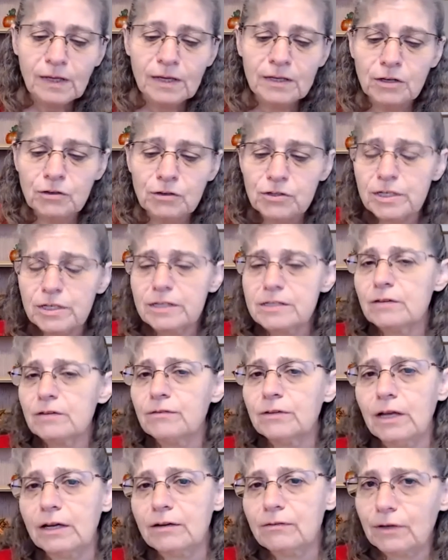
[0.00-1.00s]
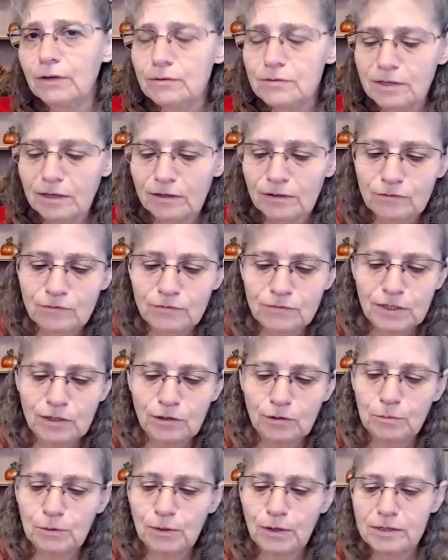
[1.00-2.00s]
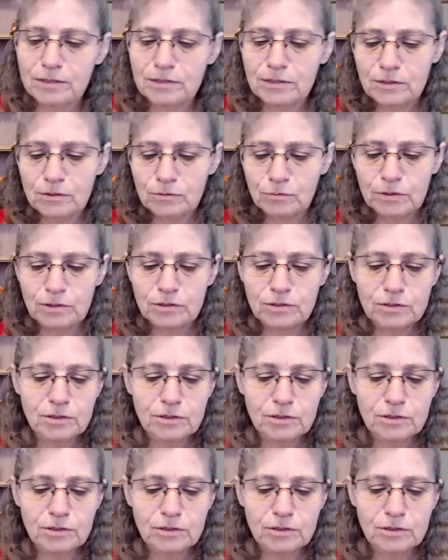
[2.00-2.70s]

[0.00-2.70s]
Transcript: Now, she does have a life outside of Standard Process, which